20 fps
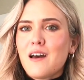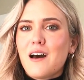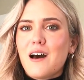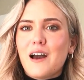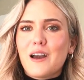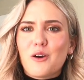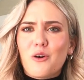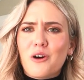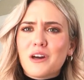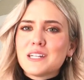
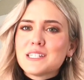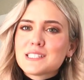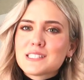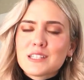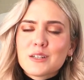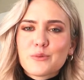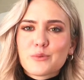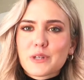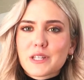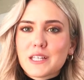I
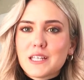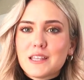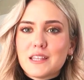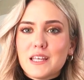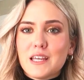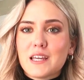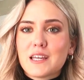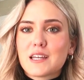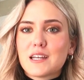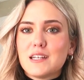honestly really
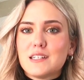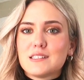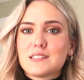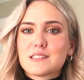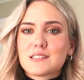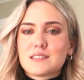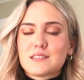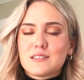think it's